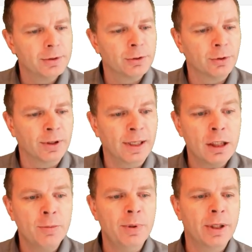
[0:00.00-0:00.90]
So
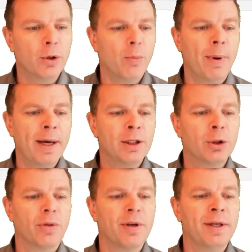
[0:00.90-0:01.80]
let me go back
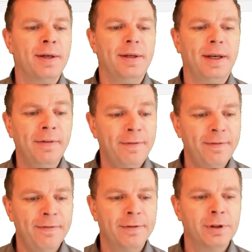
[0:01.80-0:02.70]
to the dev.
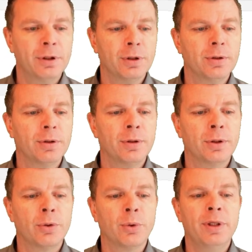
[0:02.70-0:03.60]

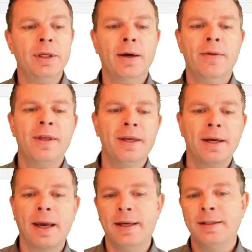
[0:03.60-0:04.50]
So here in the
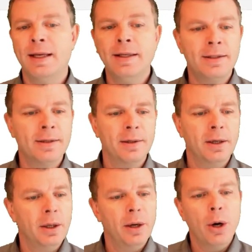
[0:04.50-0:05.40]
EKS test,
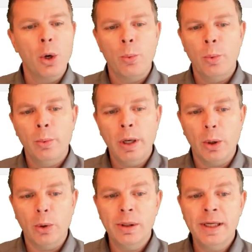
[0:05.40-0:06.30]
we are
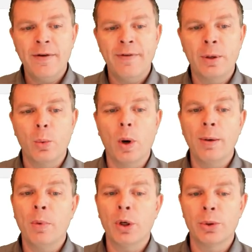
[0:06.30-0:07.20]
only having
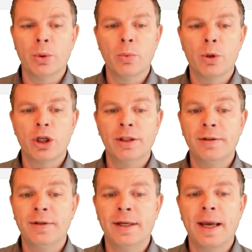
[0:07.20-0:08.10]
one module, which is
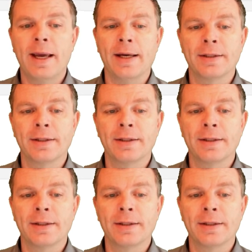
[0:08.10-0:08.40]
the EKS.